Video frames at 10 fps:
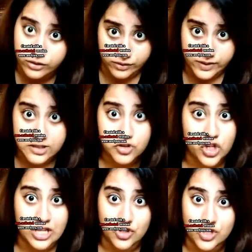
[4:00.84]
universe
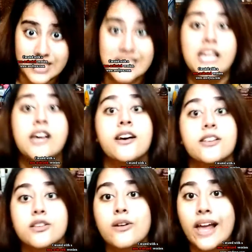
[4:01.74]
changes.
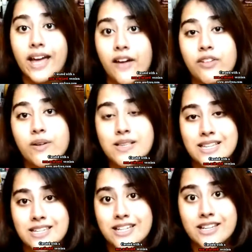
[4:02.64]
So, like everyone
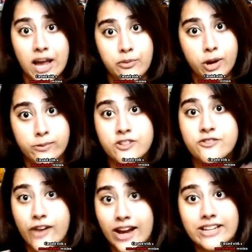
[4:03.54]
says, that time travel is
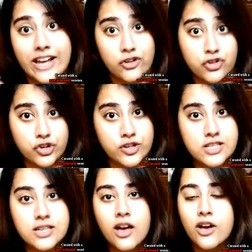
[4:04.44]
very dangerous.